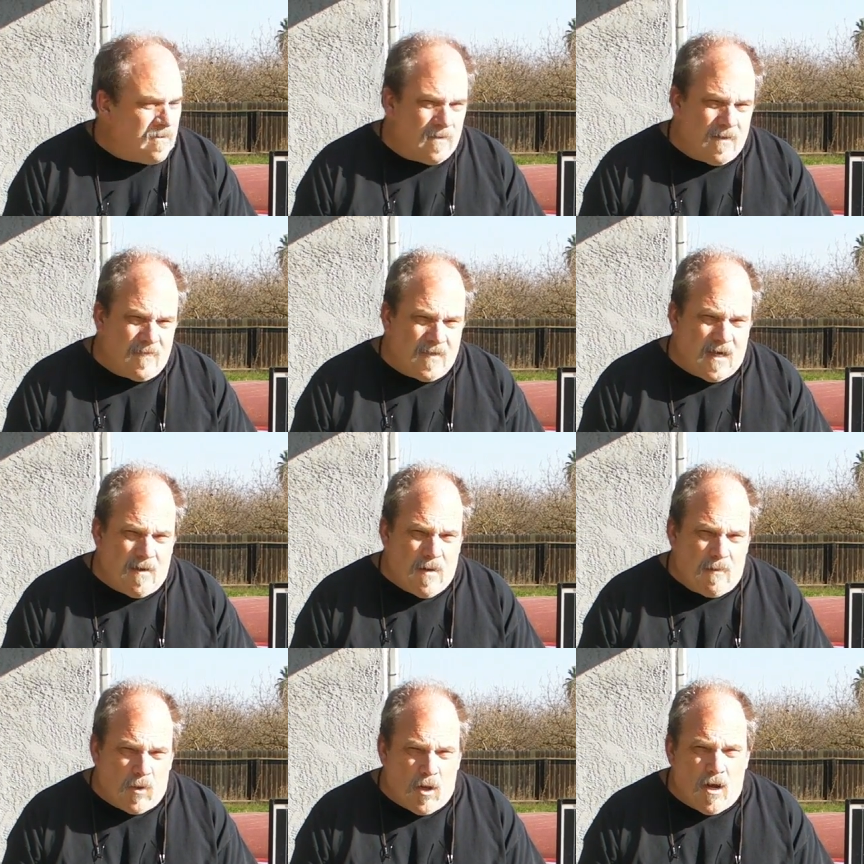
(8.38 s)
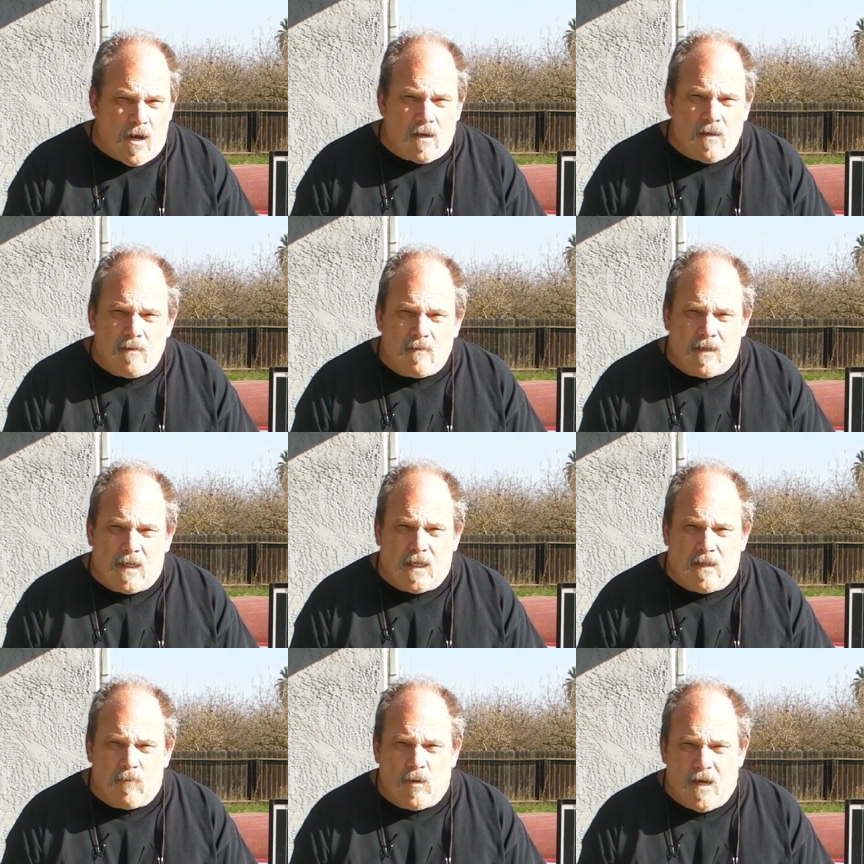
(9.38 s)
So I've said on my blog,
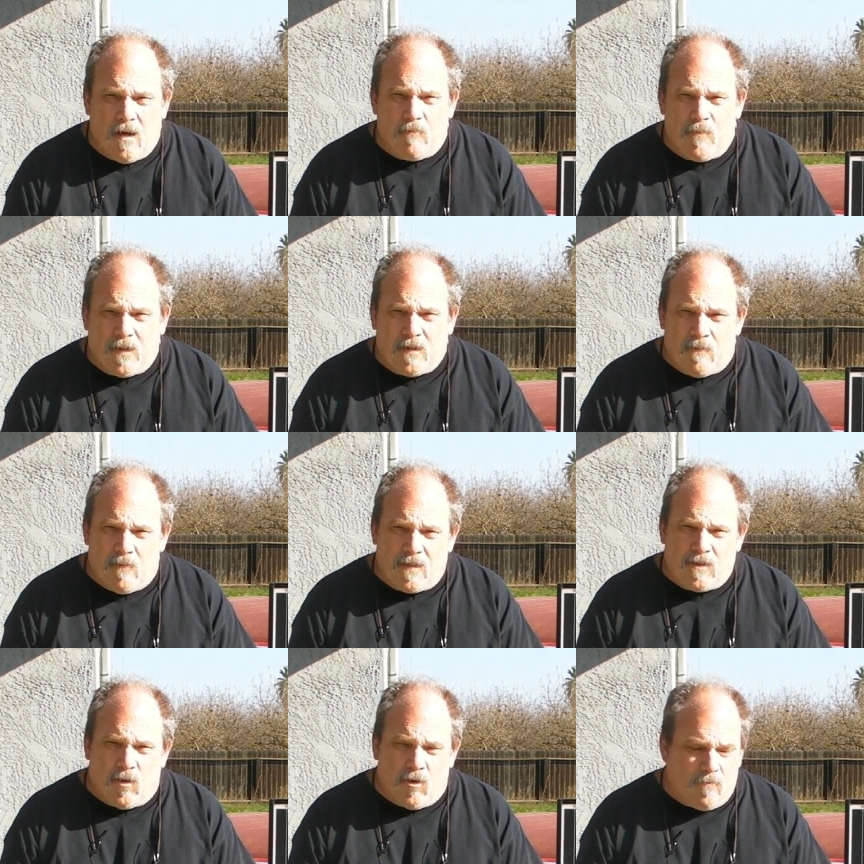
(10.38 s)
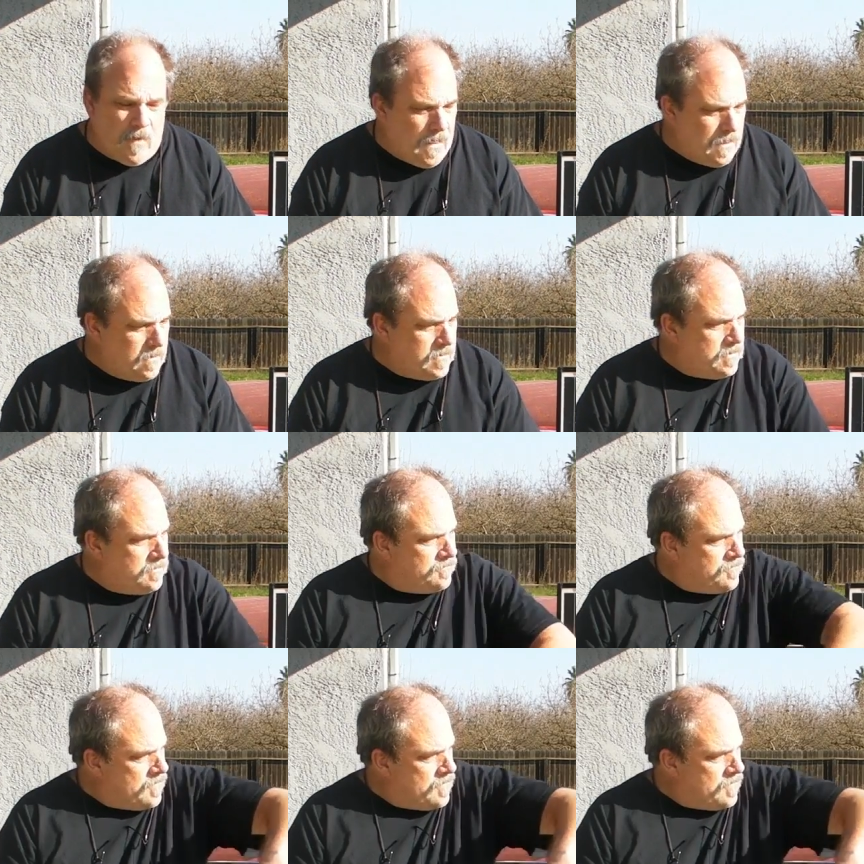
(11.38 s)
went out and picked up my solar panels.